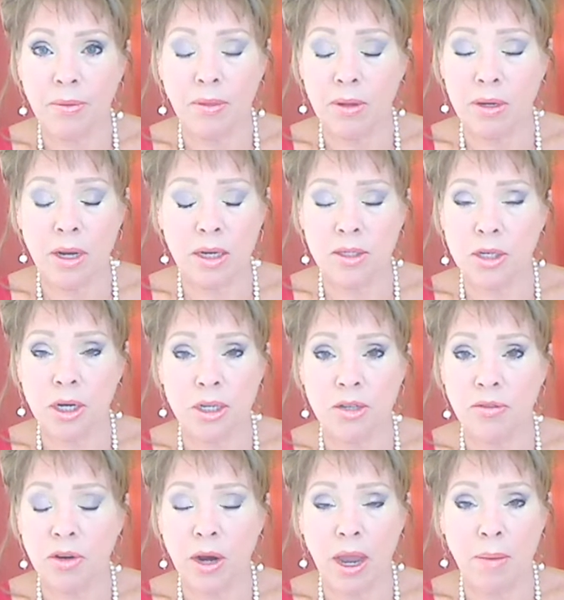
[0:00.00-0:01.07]
They're not in charge
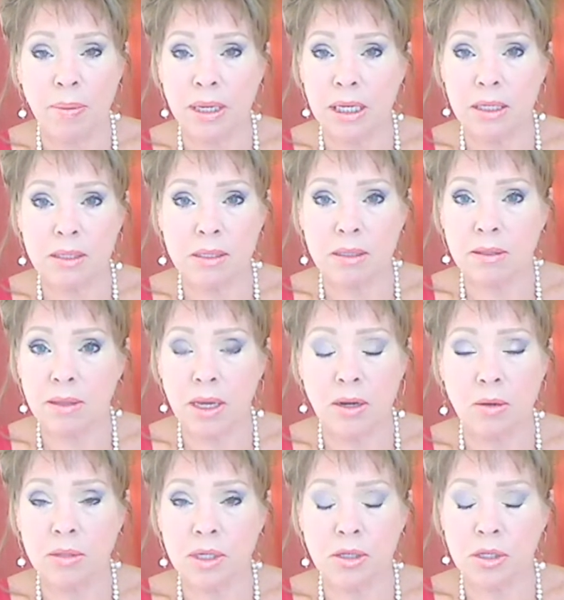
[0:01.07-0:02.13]
of your happiness. They
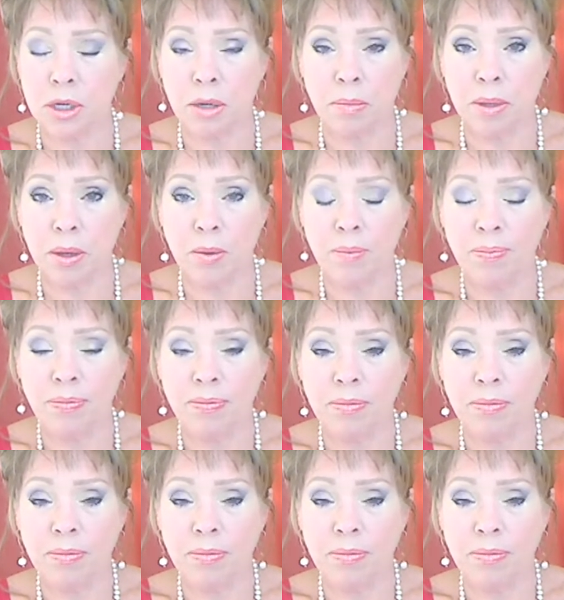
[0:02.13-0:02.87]
don't disturb you.